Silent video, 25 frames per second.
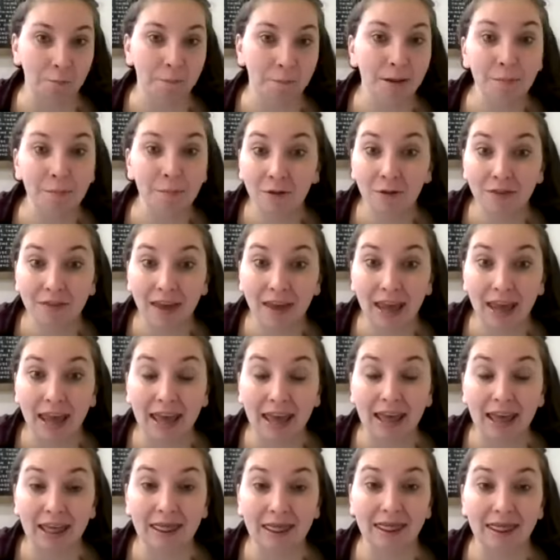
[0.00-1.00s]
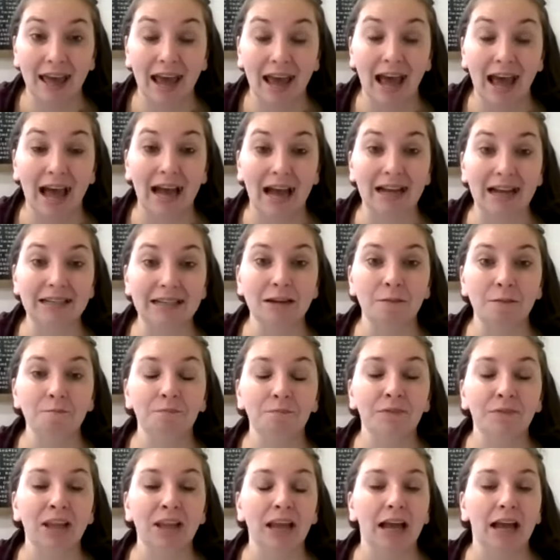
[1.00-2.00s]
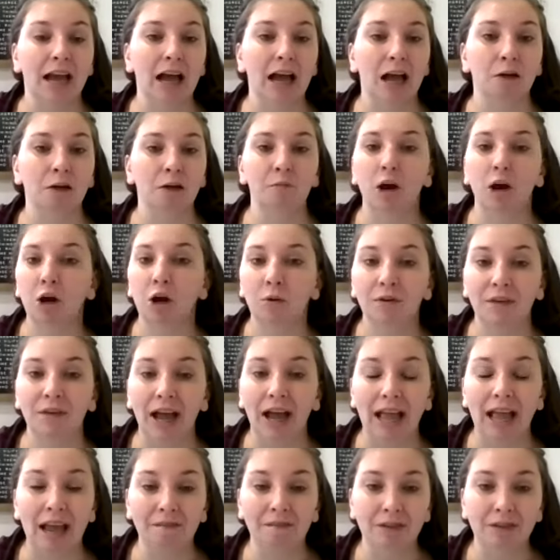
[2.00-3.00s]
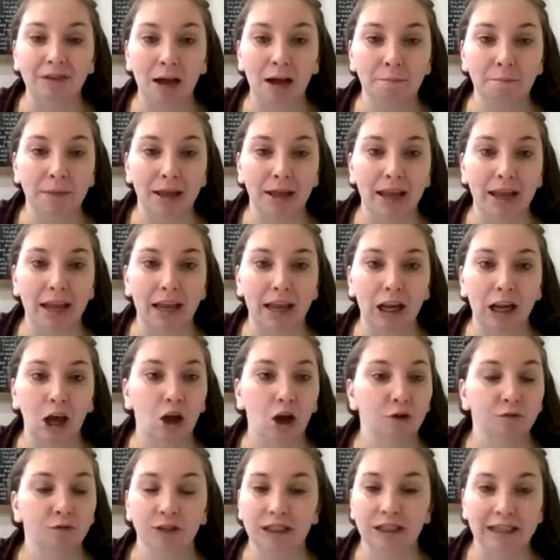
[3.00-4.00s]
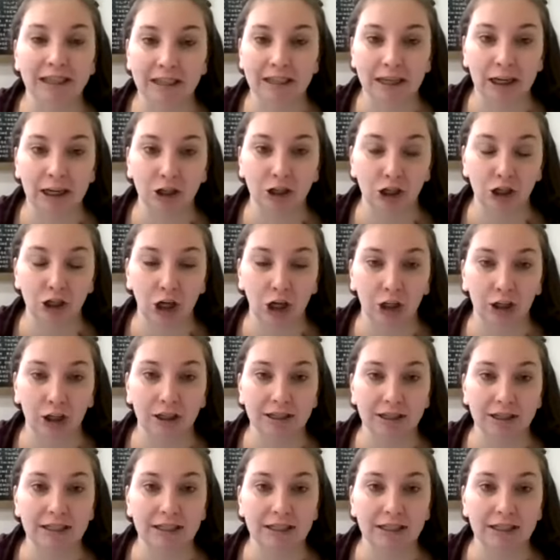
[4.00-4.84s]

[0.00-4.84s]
People think that, if I have not made over $600,